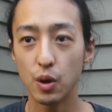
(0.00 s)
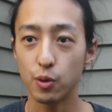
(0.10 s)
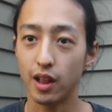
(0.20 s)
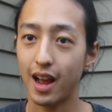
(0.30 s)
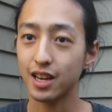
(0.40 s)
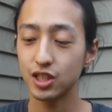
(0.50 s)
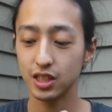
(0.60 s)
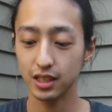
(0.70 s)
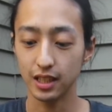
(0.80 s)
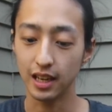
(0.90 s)
will
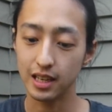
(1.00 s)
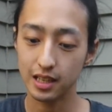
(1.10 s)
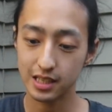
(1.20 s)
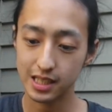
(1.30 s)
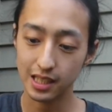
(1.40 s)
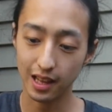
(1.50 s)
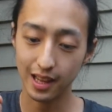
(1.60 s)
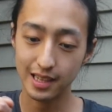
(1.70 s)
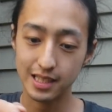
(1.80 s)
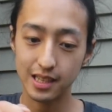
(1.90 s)
actually
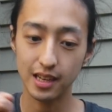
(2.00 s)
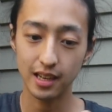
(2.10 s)
slice